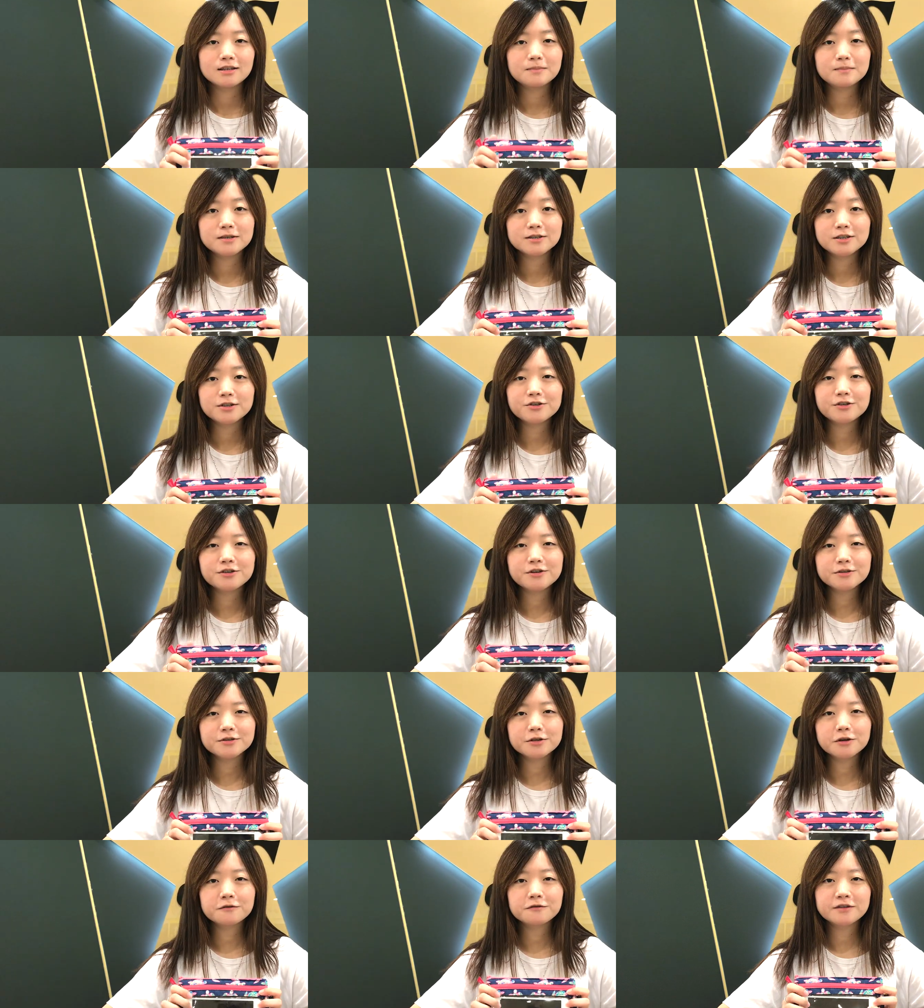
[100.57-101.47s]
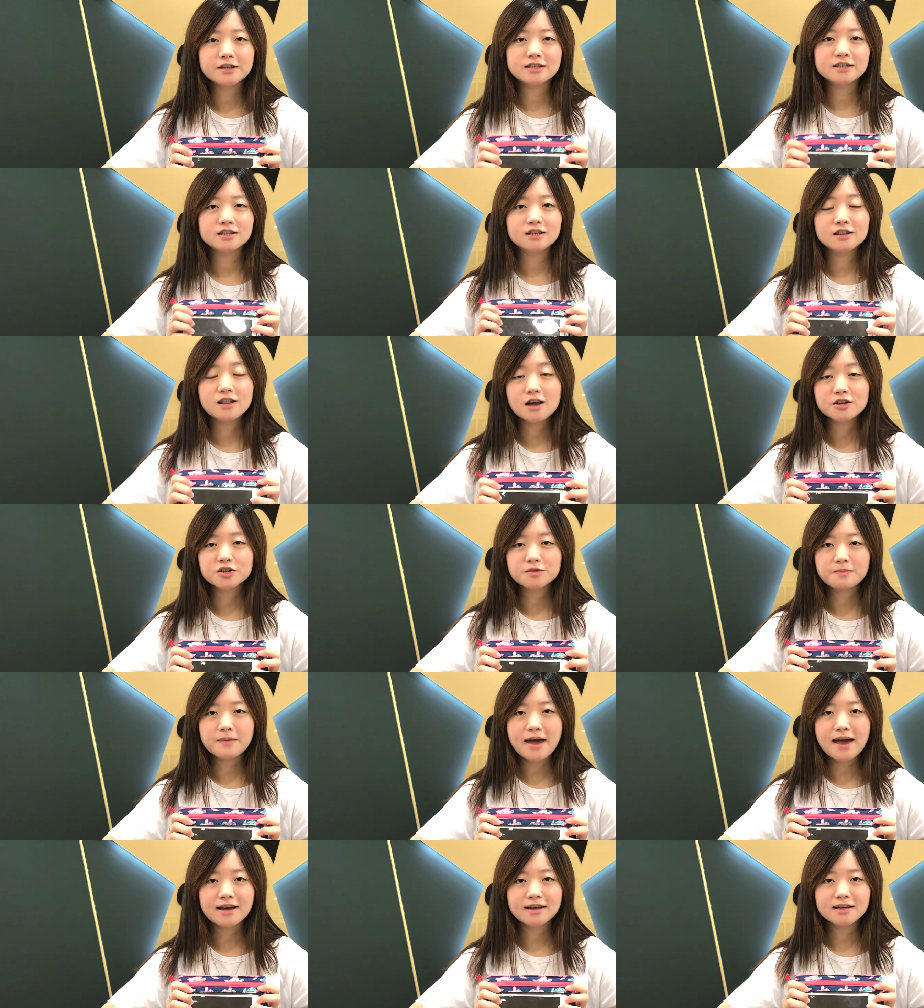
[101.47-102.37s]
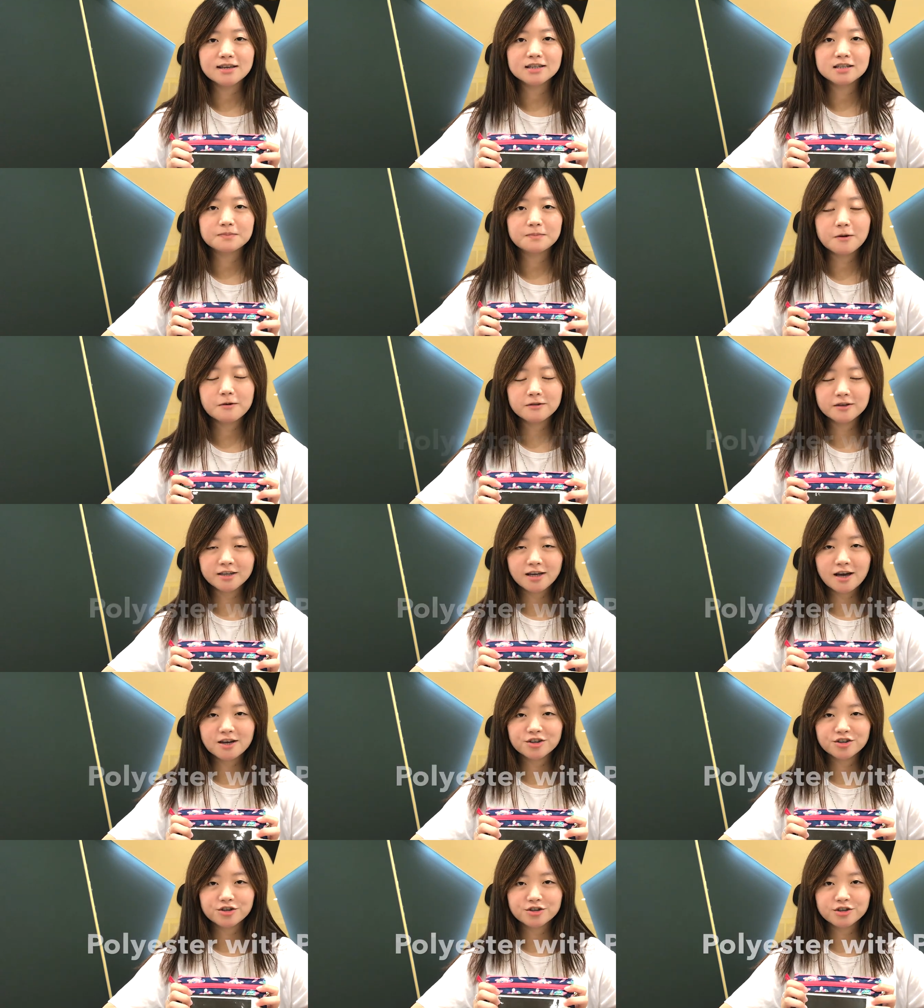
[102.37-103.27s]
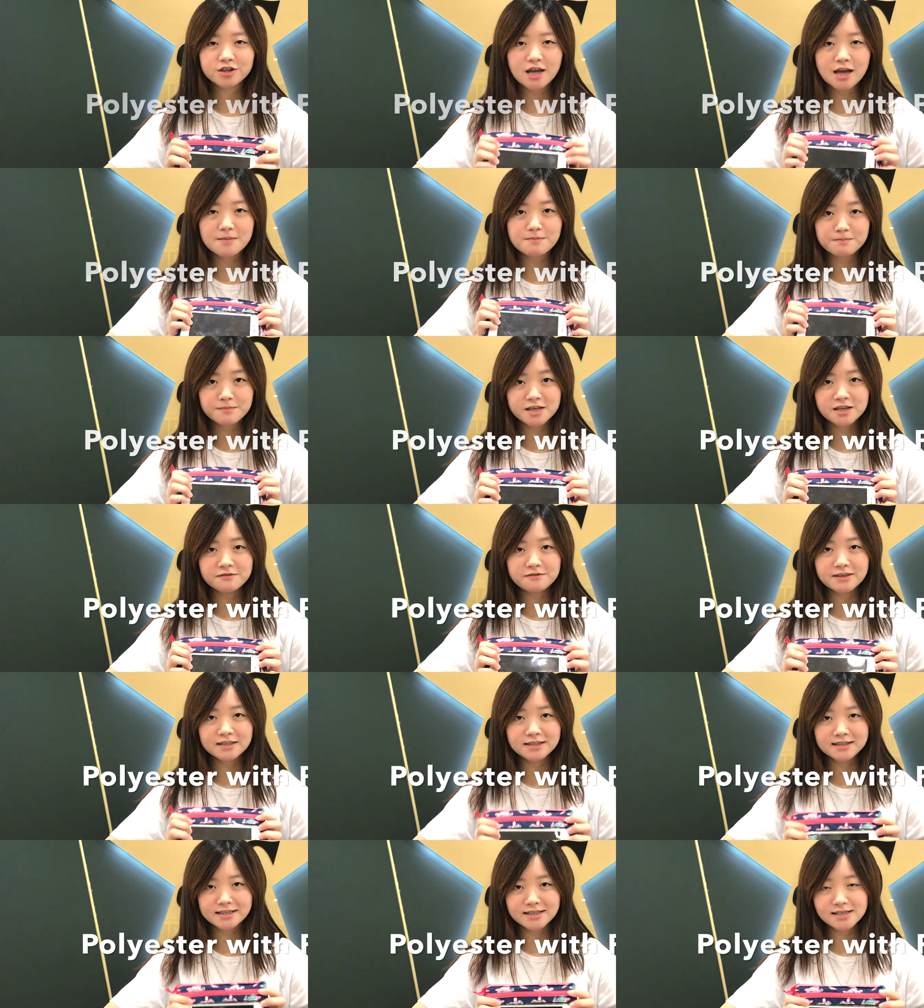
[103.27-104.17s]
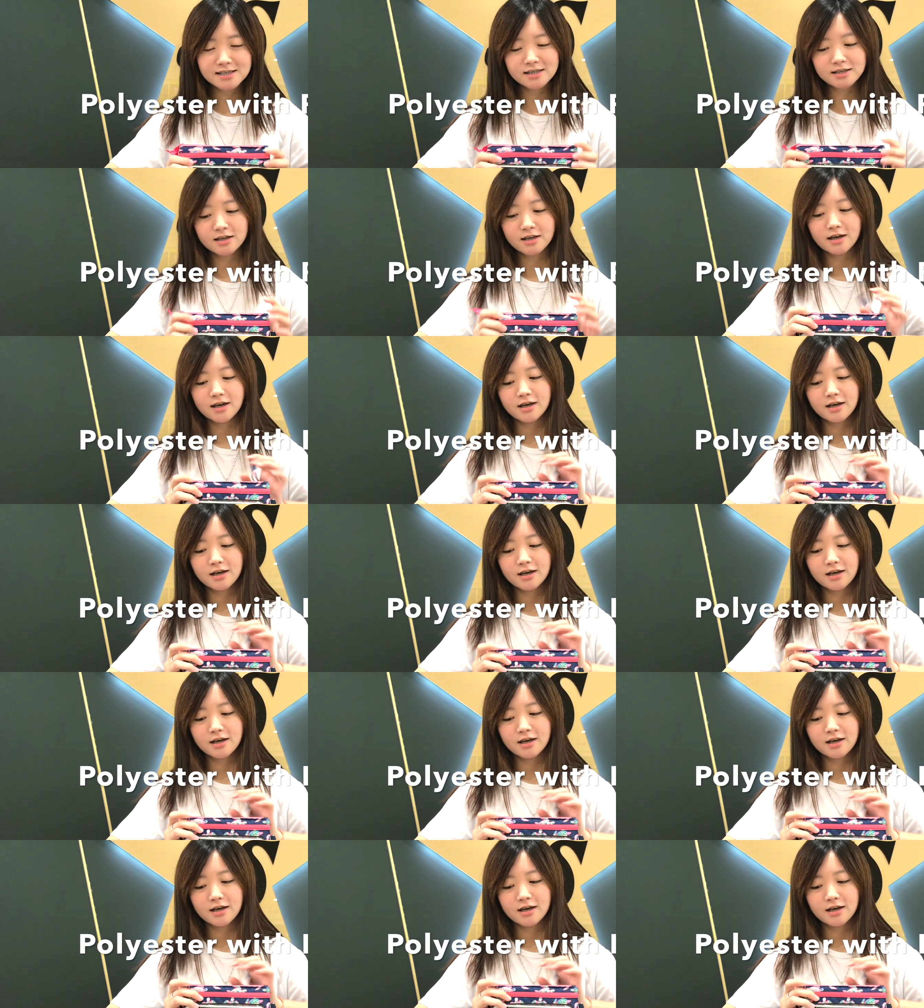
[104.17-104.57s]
The materials of this clutch bag is polyester and PVC.